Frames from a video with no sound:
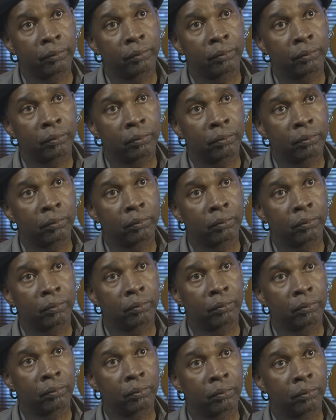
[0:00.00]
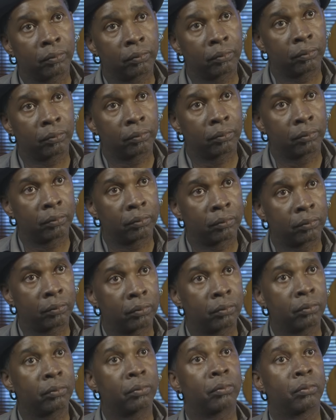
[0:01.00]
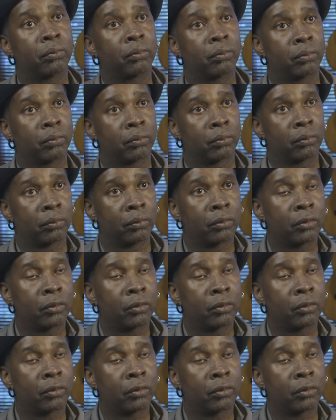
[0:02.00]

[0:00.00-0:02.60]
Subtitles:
Had a profound impact, I thought.